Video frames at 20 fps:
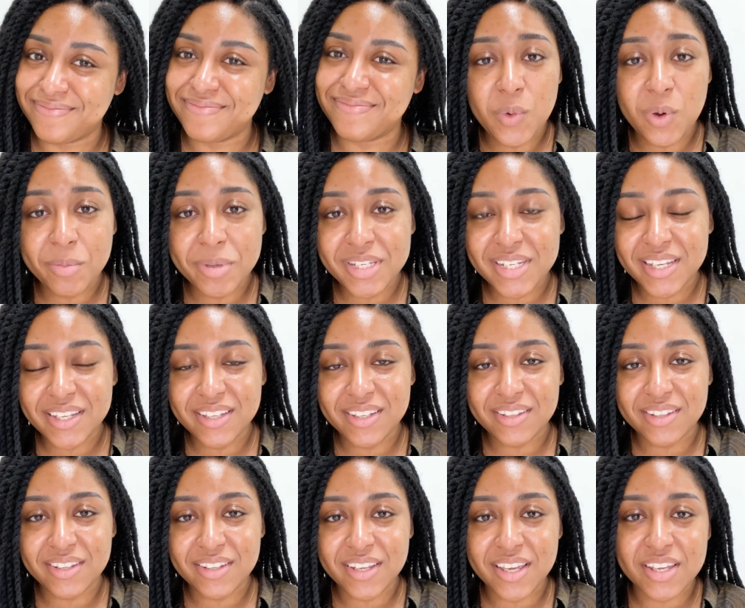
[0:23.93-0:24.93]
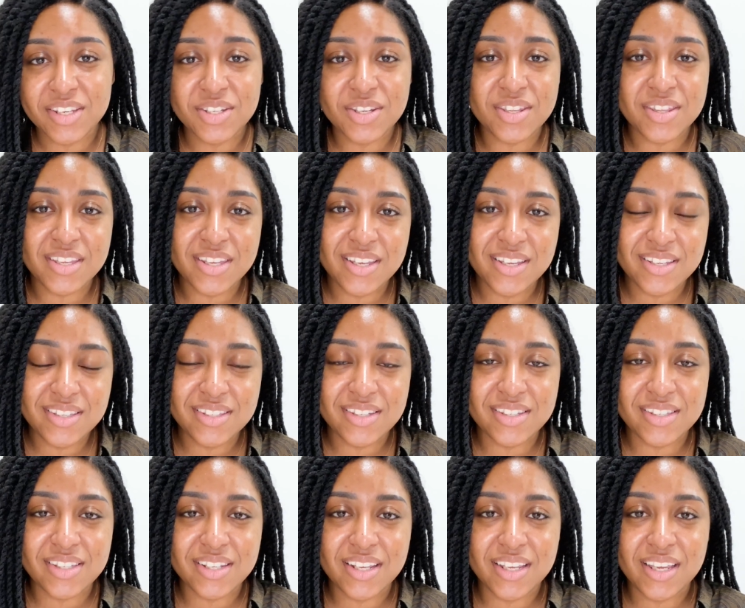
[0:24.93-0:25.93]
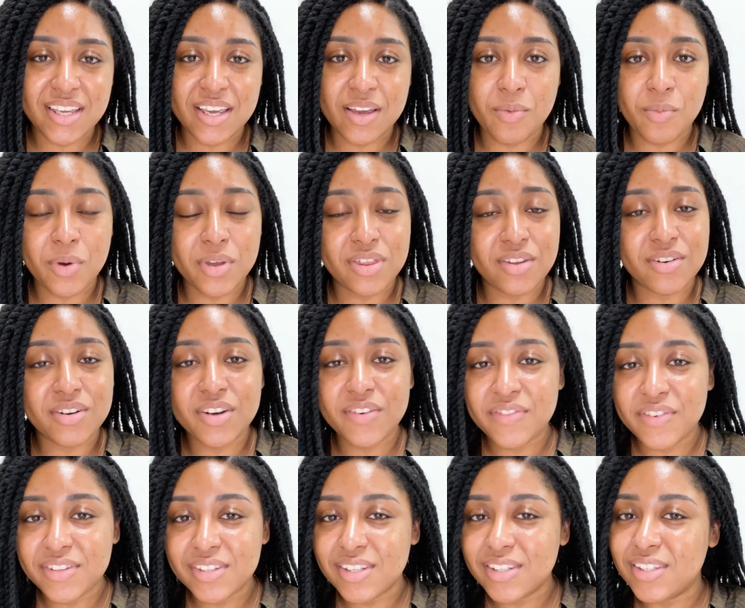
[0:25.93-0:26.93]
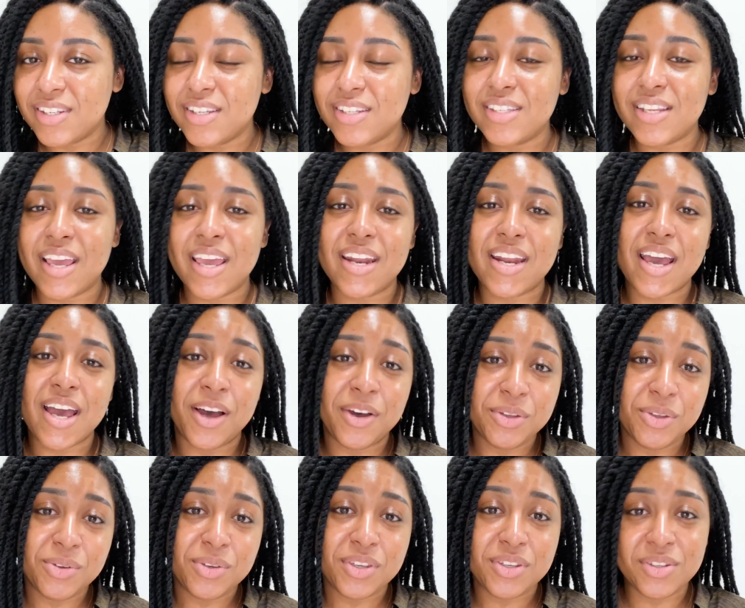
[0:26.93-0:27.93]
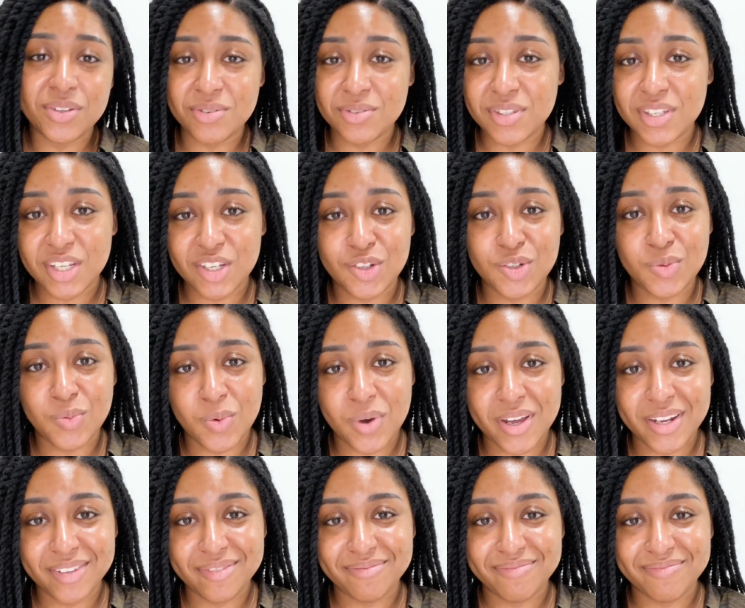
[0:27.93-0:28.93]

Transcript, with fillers: We'll be taking a look into these to see what their differences is and how you can use each one.